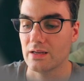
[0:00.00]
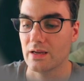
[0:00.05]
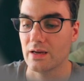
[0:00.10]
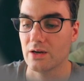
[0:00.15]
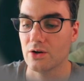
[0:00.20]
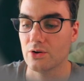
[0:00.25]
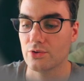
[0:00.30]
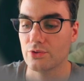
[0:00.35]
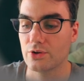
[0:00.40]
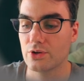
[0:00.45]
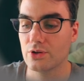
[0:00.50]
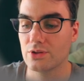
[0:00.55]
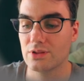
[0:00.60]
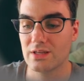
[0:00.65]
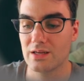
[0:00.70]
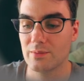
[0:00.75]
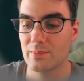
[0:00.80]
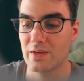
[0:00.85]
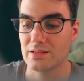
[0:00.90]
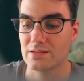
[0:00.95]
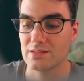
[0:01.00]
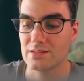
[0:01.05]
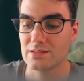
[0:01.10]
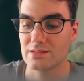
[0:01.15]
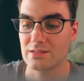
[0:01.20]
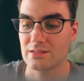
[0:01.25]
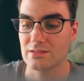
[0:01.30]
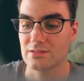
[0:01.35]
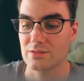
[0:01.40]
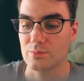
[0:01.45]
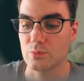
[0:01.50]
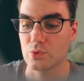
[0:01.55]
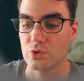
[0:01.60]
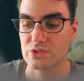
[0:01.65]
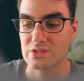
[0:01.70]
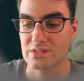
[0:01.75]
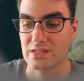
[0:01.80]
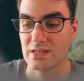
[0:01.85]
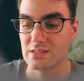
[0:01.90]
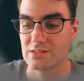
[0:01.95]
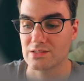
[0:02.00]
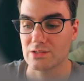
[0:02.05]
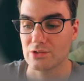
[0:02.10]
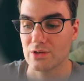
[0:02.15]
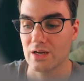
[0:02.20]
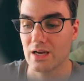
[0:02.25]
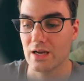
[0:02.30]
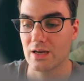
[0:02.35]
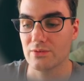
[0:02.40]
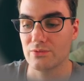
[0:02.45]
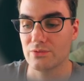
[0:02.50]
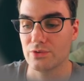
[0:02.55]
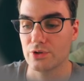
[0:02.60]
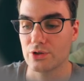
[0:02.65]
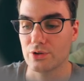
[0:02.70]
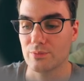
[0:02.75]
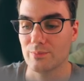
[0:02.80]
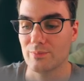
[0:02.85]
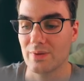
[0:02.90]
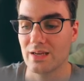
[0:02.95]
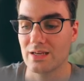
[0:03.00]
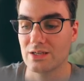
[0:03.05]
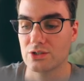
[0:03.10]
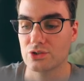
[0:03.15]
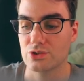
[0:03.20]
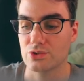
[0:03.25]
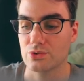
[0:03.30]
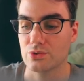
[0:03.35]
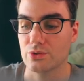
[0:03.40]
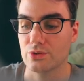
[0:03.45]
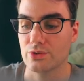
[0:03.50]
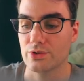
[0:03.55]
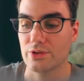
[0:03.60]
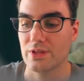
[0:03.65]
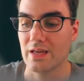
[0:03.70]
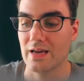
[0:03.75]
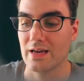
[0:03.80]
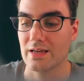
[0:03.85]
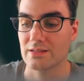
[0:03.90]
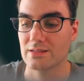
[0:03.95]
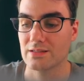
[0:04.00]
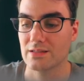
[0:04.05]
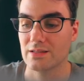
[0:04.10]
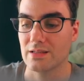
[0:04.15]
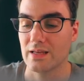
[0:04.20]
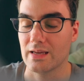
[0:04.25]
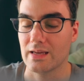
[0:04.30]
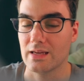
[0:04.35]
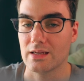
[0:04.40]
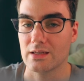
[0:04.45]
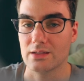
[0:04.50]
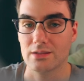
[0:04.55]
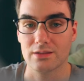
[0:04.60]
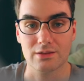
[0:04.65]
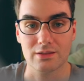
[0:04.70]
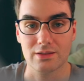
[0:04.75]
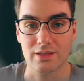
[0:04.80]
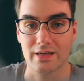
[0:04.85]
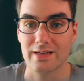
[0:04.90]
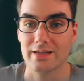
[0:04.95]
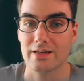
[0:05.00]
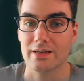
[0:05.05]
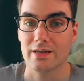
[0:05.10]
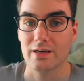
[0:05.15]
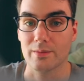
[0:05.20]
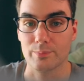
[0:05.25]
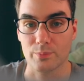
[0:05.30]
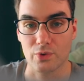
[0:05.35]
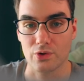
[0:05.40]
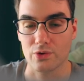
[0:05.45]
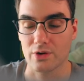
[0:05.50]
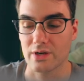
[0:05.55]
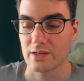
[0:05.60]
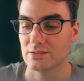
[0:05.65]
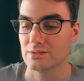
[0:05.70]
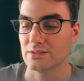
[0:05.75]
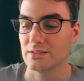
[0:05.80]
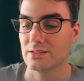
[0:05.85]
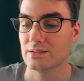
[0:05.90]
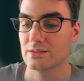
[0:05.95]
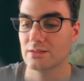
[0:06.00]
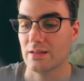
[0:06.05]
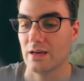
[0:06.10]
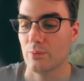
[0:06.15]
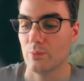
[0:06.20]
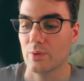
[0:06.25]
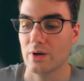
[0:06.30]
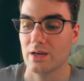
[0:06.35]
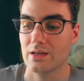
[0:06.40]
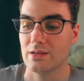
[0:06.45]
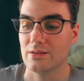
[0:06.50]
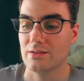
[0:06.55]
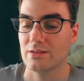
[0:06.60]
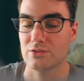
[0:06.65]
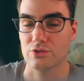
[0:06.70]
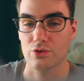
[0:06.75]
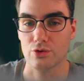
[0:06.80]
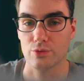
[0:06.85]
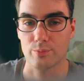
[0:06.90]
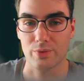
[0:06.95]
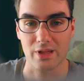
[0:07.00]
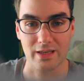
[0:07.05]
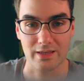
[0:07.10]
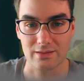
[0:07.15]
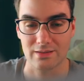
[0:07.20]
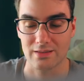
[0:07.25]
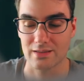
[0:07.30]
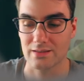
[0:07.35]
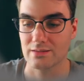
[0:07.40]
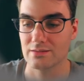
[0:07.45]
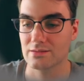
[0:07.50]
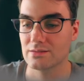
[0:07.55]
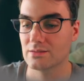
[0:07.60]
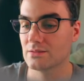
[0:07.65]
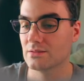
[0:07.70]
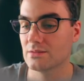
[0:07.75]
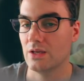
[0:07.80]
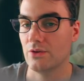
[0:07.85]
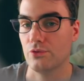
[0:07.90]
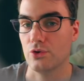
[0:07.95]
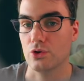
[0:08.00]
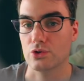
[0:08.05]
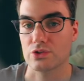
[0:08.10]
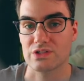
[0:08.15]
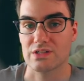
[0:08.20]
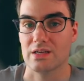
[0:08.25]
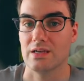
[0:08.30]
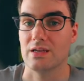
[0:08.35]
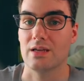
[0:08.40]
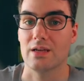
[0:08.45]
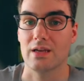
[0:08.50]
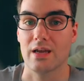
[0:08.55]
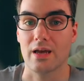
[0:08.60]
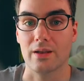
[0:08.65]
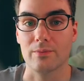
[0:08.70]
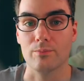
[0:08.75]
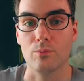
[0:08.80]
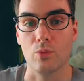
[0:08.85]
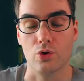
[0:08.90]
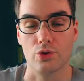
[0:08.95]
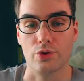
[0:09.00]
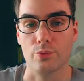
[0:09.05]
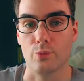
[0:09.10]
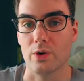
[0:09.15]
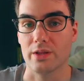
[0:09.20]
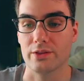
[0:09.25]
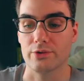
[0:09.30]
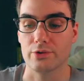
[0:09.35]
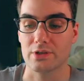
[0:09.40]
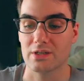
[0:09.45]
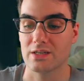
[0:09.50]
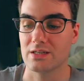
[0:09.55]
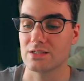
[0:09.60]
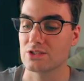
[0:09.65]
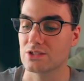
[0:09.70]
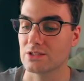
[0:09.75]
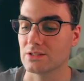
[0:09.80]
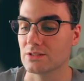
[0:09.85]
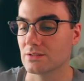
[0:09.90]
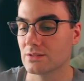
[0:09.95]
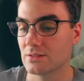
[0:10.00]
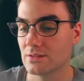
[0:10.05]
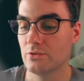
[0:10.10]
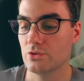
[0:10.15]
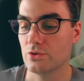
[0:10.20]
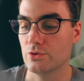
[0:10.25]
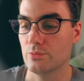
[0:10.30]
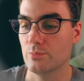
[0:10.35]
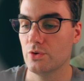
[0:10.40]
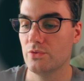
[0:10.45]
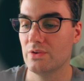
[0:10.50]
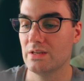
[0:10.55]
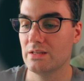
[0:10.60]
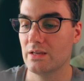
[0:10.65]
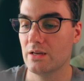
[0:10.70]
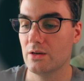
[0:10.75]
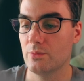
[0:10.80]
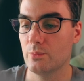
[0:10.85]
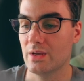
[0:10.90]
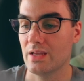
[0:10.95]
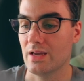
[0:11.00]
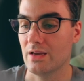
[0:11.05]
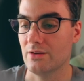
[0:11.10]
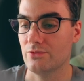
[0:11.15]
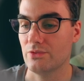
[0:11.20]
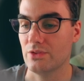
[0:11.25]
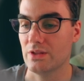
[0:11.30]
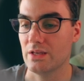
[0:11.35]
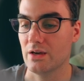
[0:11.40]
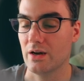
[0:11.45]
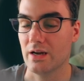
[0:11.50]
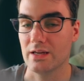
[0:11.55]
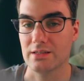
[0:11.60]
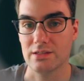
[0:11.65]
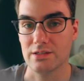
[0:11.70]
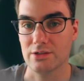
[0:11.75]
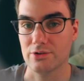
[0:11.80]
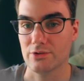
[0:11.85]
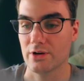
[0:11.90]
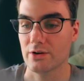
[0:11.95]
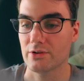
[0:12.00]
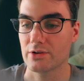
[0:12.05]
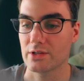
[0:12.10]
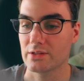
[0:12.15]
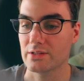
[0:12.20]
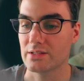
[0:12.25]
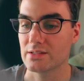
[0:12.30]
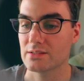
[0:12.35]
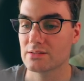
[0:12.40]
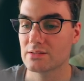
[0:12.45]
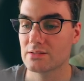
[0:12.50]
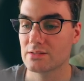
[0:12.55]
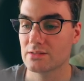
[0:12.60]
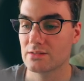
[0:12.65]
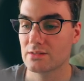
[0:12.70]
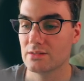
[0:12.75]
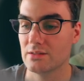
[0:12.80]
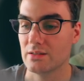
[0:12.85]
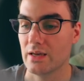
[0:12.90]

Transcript: Now, the good thing about this is the more stays that you have, you can make sure that they line up correctly. That way there's no blank days if you're staying at more than one location. So moving down, we have the itinerary list.